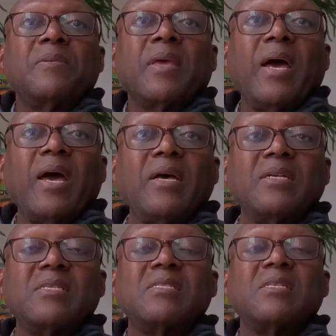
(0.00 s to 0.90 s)

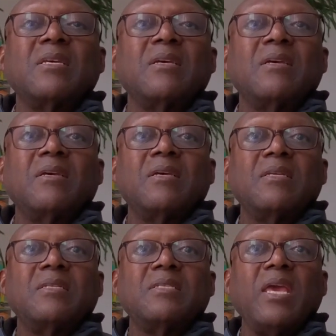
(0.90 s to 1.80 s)
has
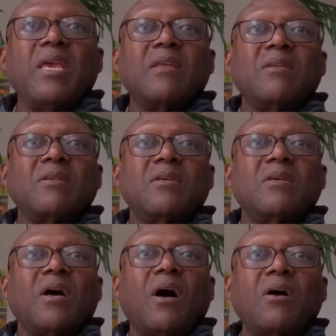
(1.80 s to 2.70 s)
taken
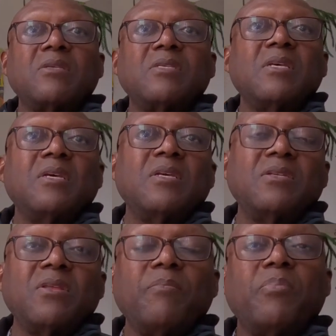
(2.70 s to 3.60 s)
us
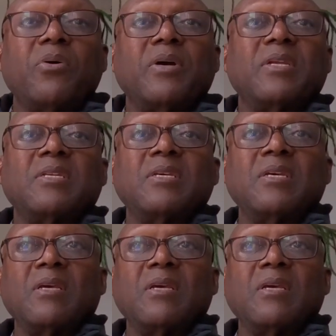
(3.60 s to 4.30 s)
to the point